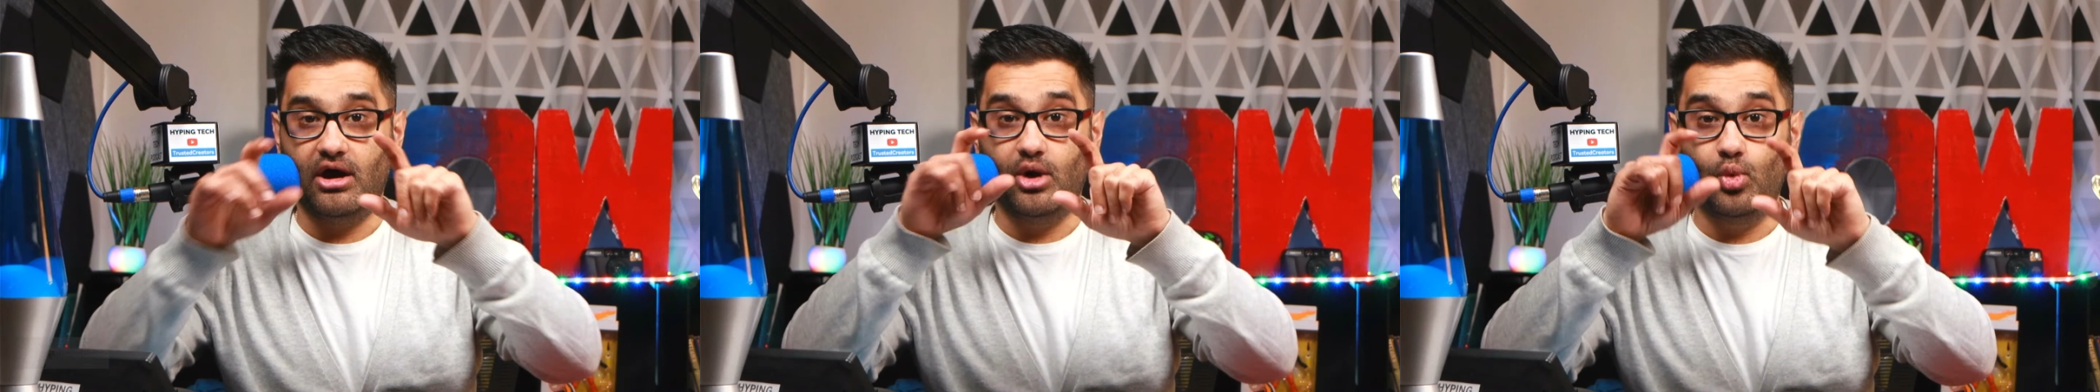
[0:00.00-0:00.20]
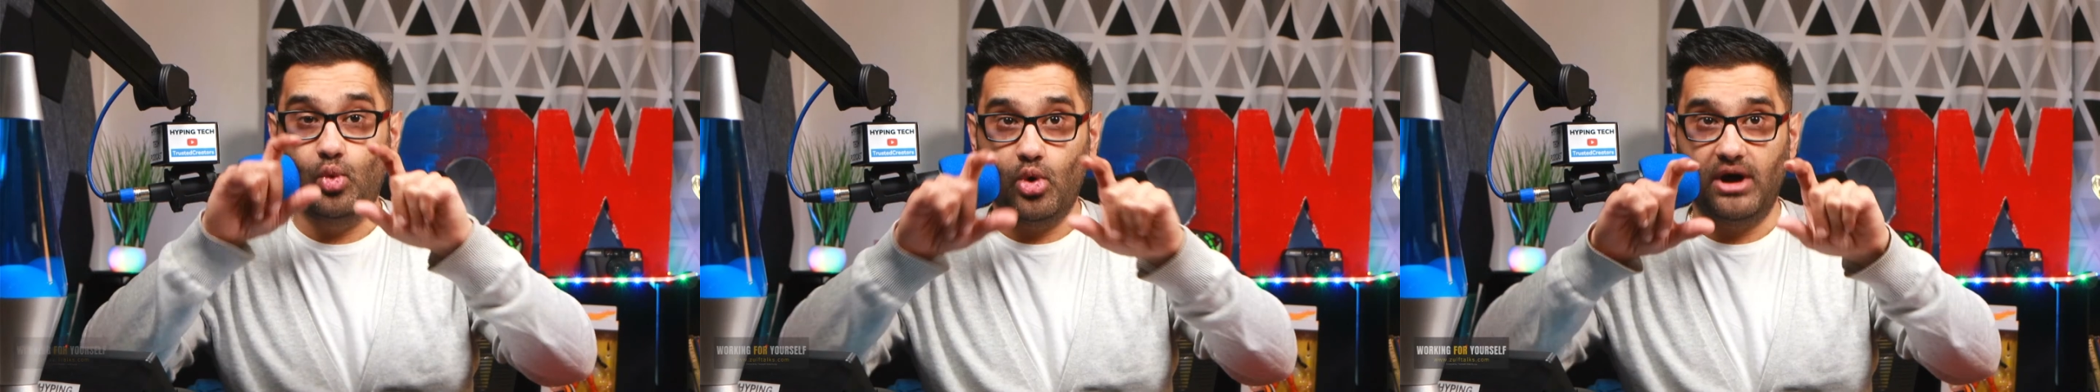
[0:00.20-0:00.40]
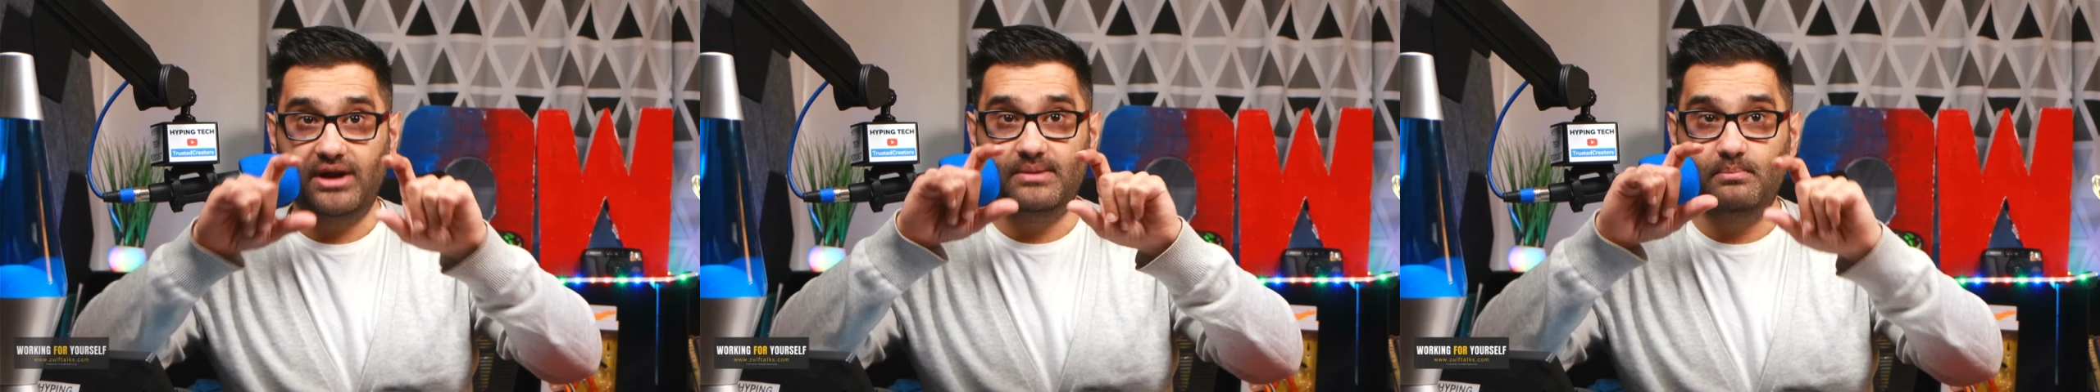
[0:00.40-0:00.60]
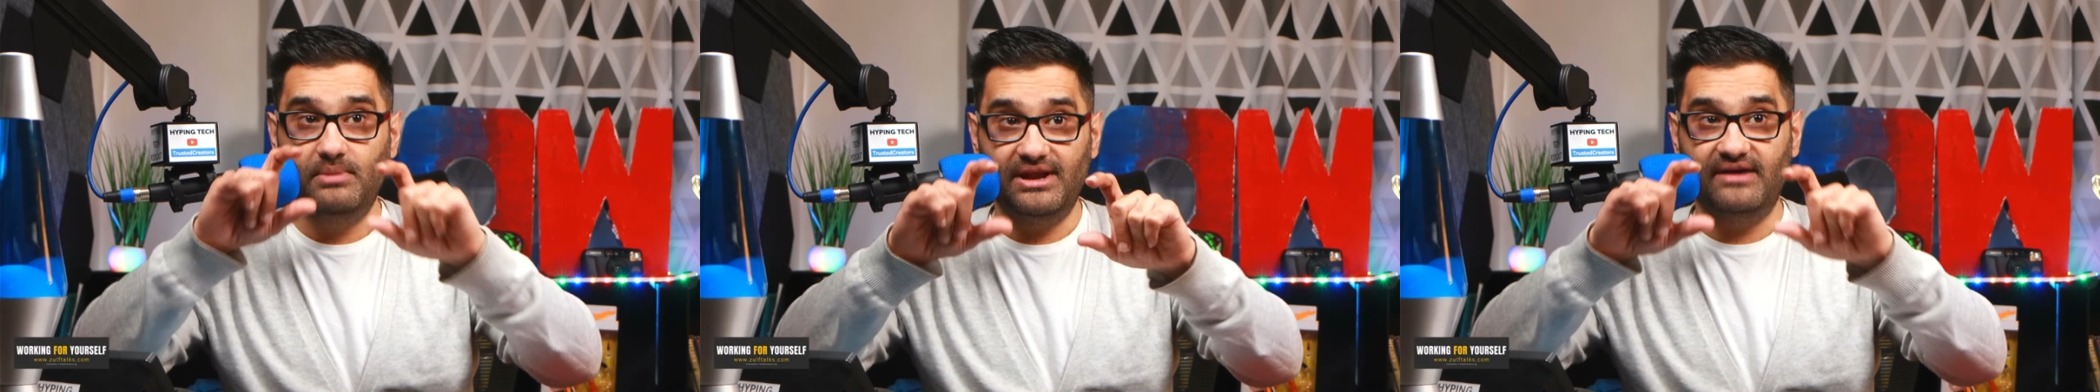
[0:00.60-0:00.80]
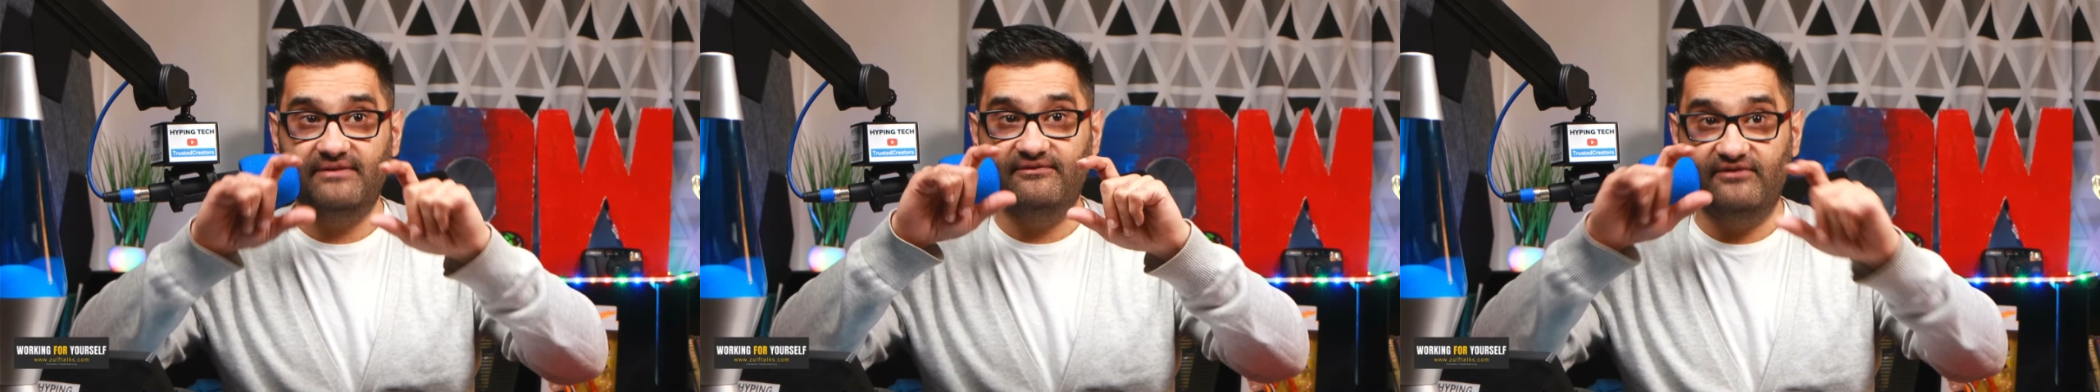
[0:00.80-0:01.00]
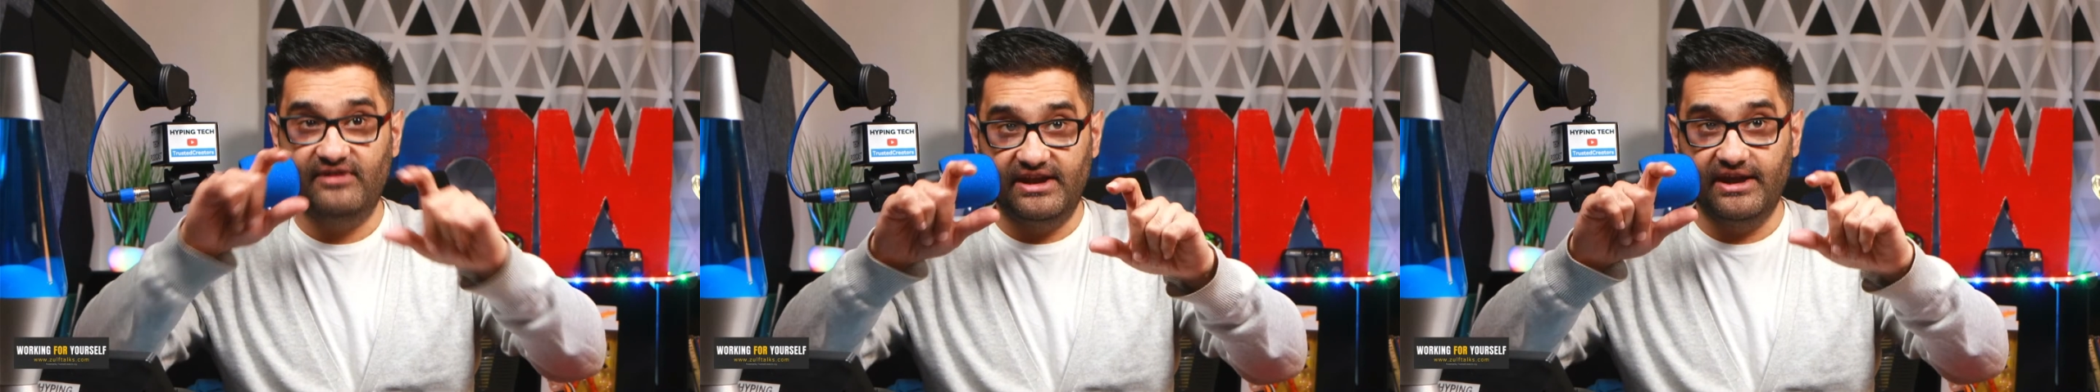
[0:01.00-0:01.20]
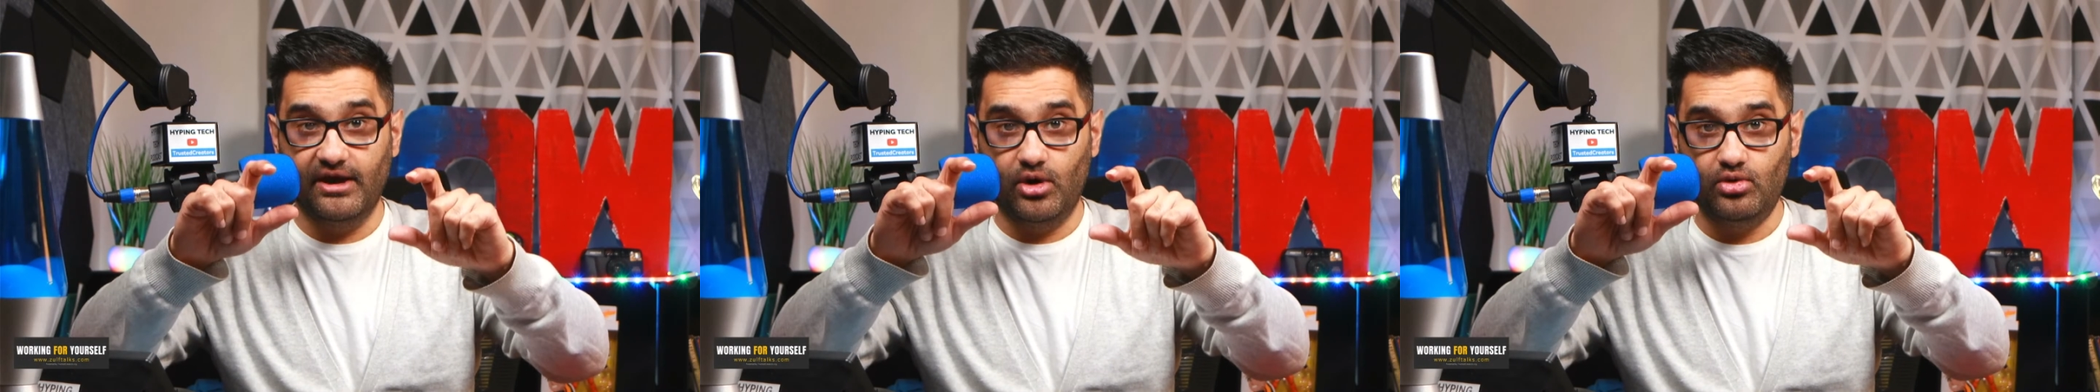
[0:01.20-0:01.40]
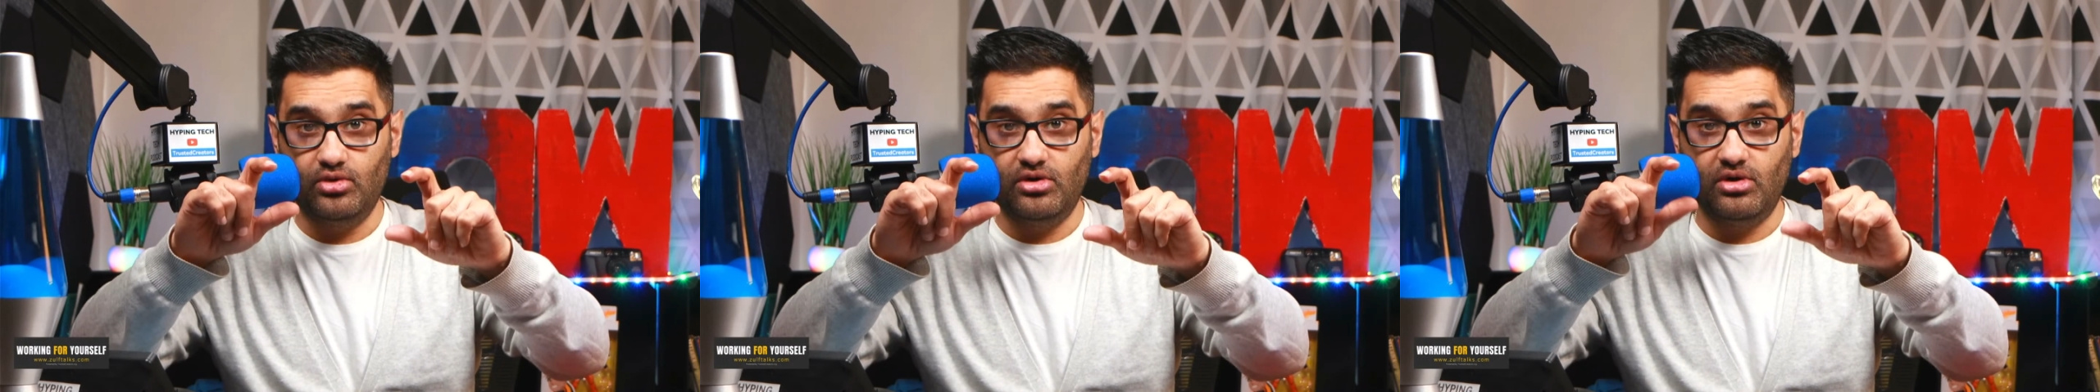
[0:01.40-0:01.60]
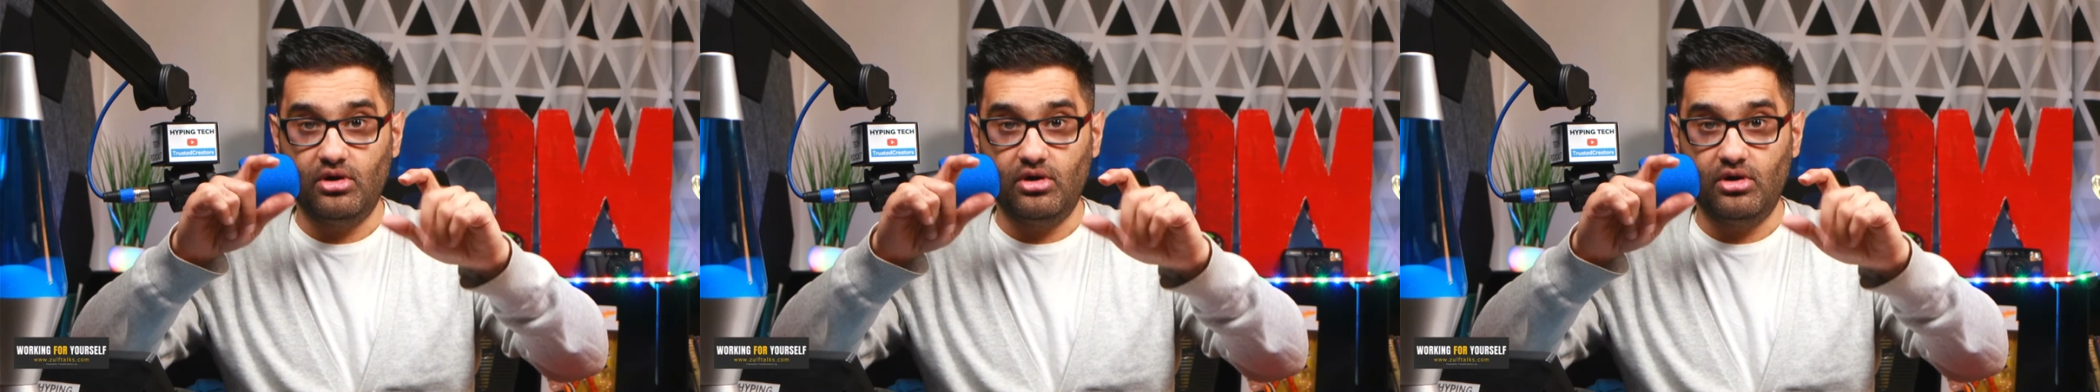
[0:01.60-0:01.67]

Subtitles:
a 1 minute video